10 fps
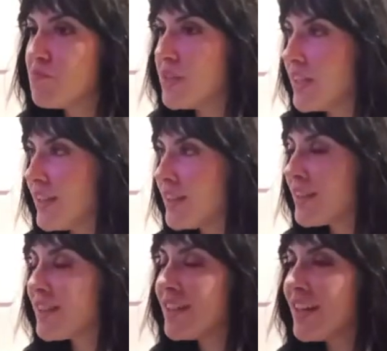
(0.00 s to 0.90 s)
meaning
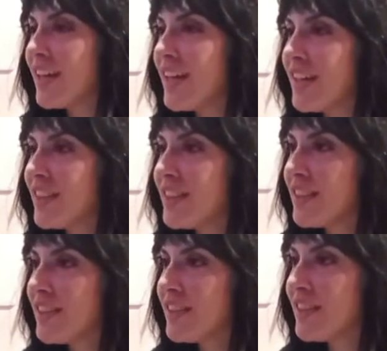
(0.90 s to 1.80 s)

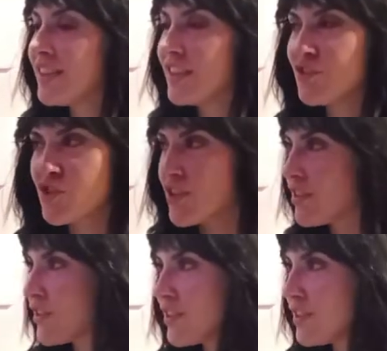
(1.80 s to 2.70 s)
and in
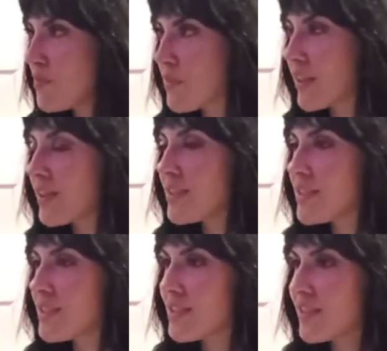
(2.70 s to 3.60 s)
general,
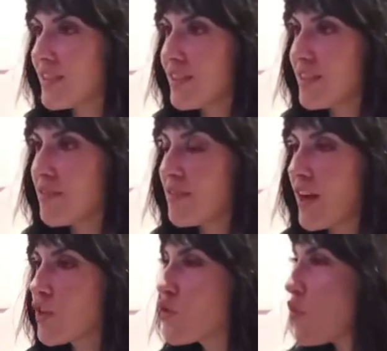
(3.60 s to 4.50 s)
because
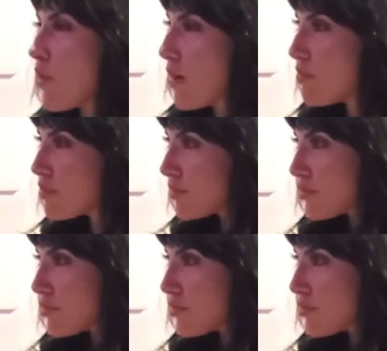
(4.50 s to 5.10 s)
I grew up,